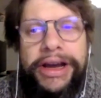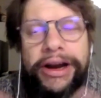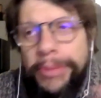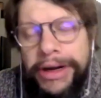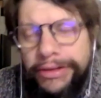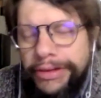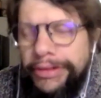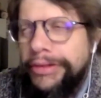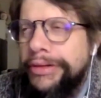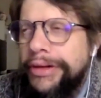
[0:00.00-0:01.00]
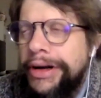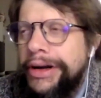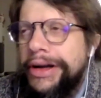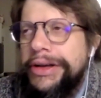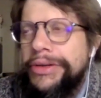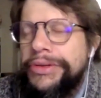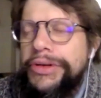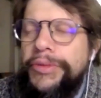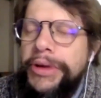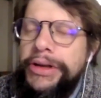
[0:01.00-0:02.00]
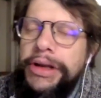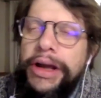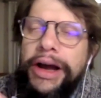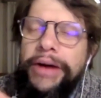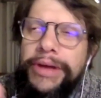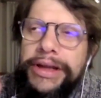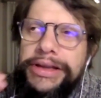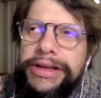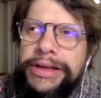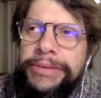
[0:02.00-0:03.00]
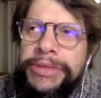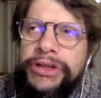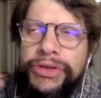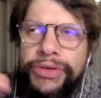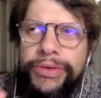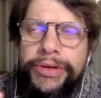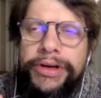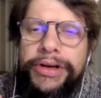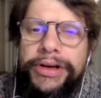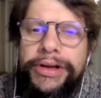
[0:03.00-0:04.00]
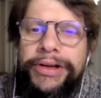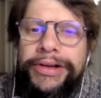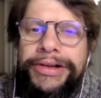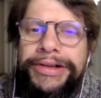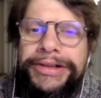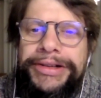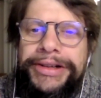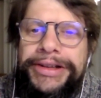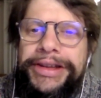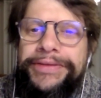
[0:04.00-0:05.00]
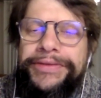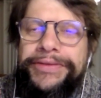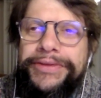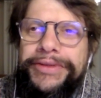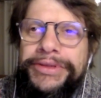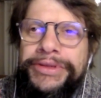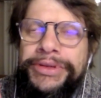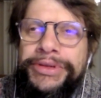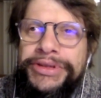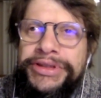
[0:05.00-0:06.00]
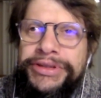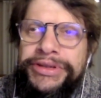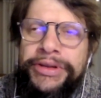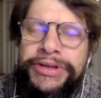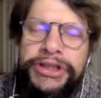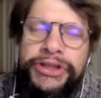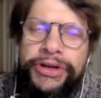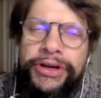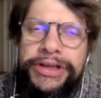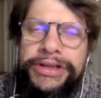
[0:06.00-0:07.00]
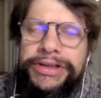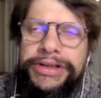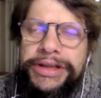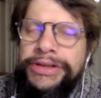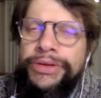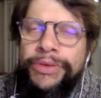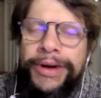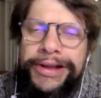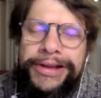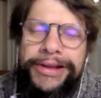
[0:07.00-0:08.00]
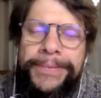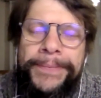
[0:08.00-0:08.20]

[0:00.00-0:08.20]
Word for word: uh, karma, or I, I, don't know. But how can he be sure uh, if the the teacher is is the one?